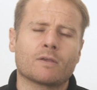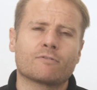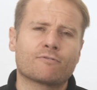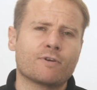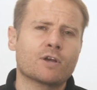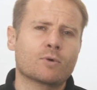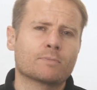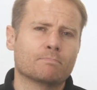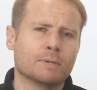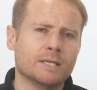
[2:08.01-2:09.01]

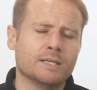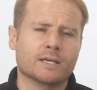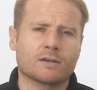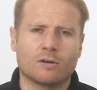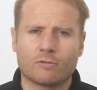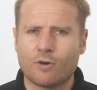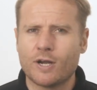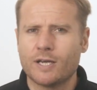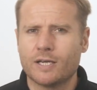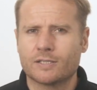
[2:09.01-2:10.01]
frequent bleeding of
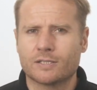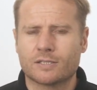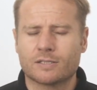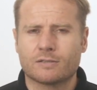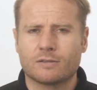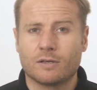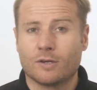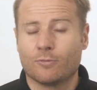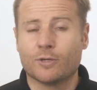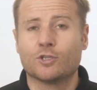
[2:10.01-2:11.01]
radiators,
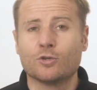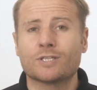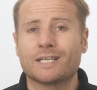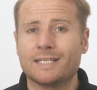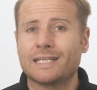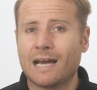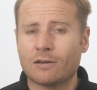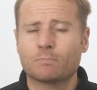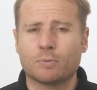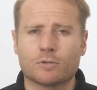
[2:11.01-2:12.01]
reduced heat
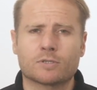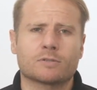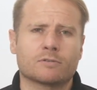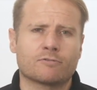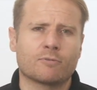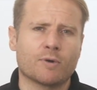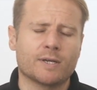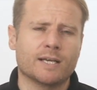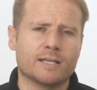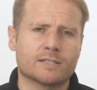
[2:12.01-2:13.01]
output from
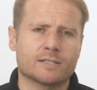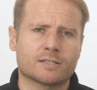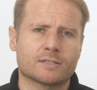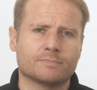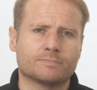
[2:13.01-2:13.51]
radiators,